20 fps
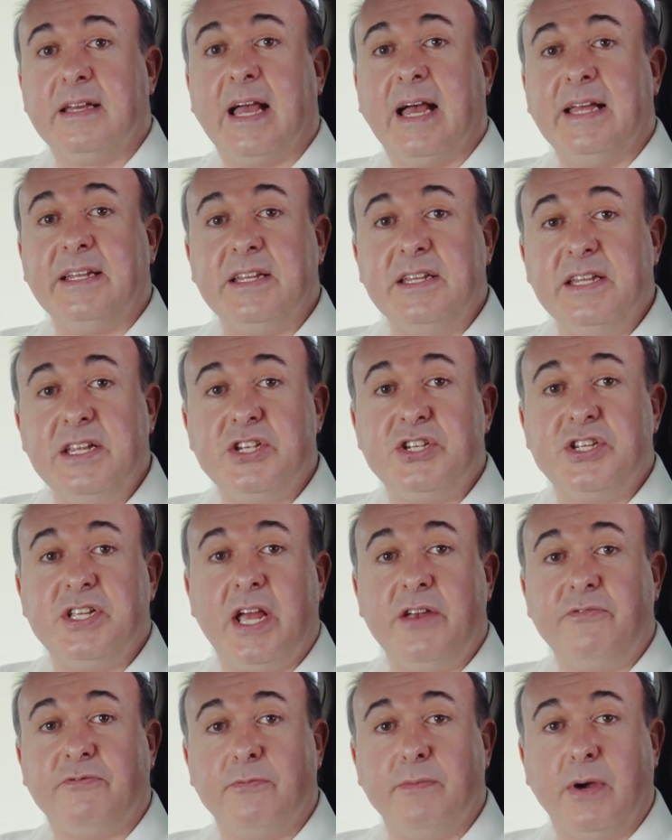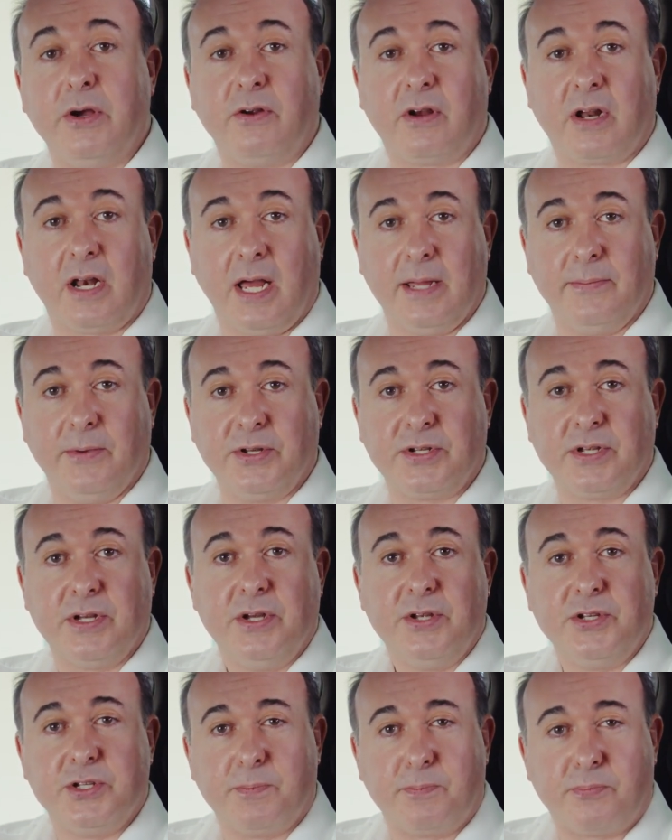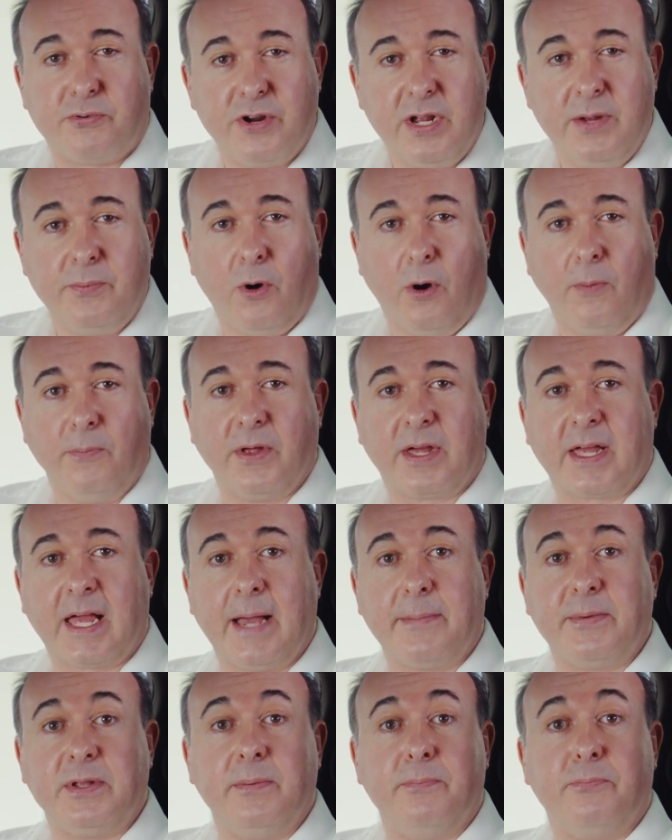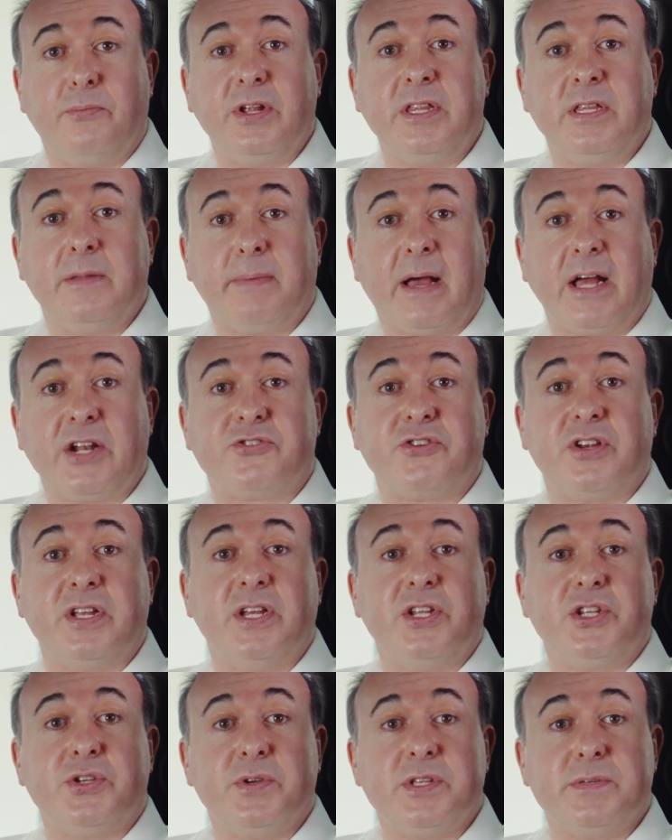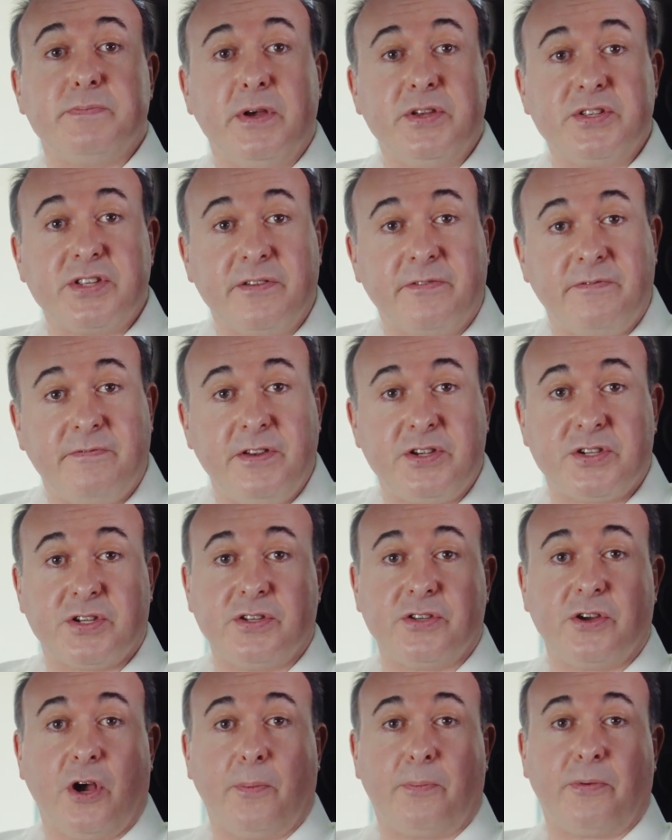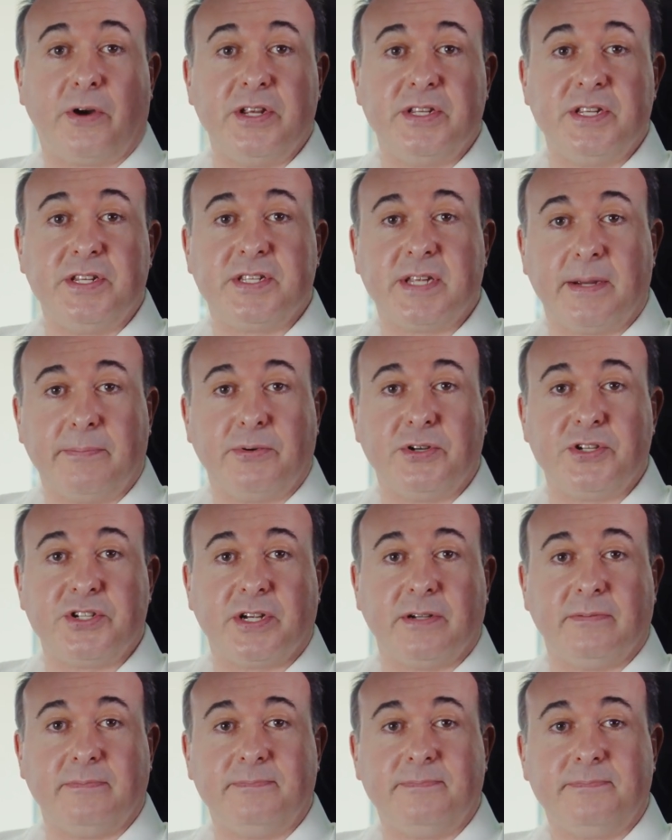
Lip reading: and initiate remote climate to pre-warm the cabin and bring the battery to its most efficient operating temperature.